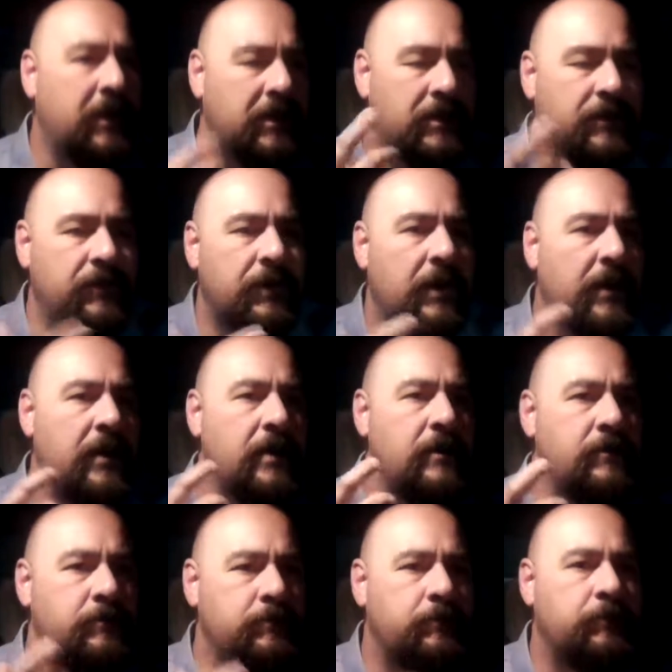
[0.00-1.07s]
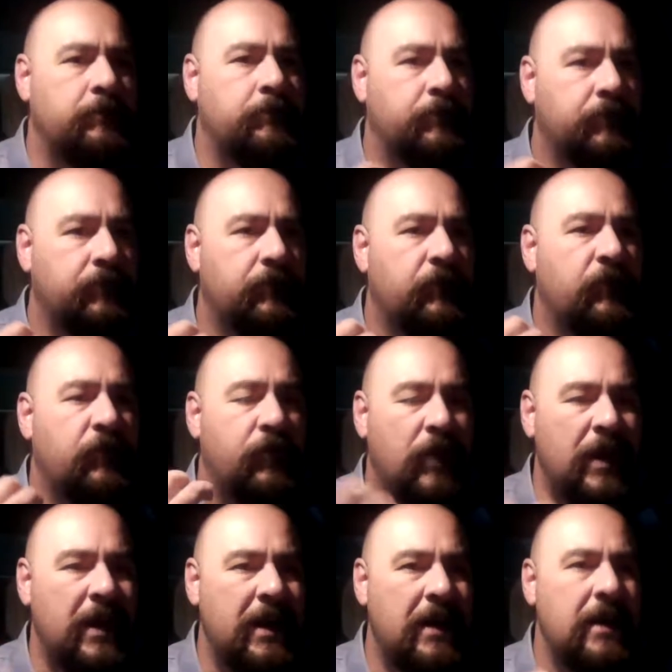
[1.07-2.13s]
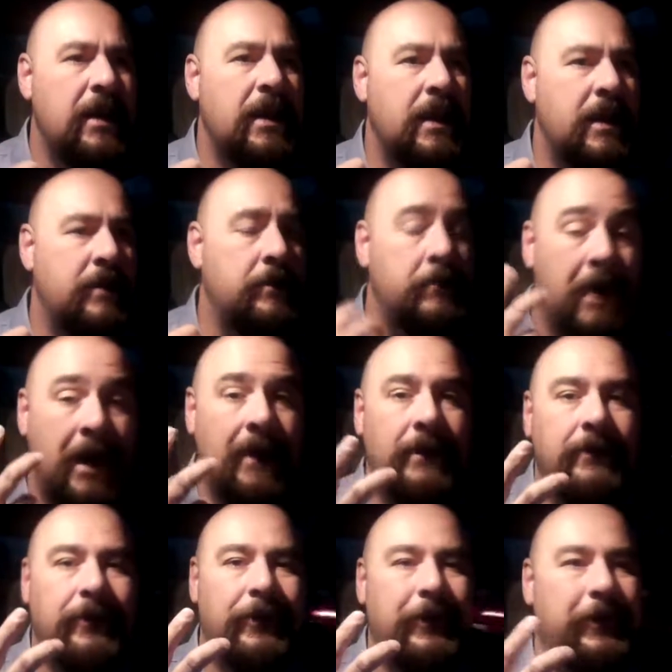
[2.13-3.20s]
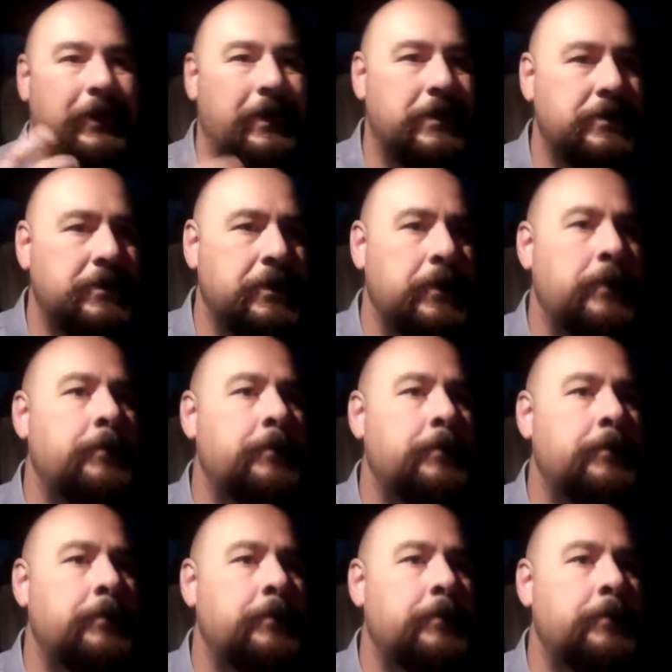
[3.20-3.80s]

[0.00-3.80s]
It's very freeing and mind clearing. So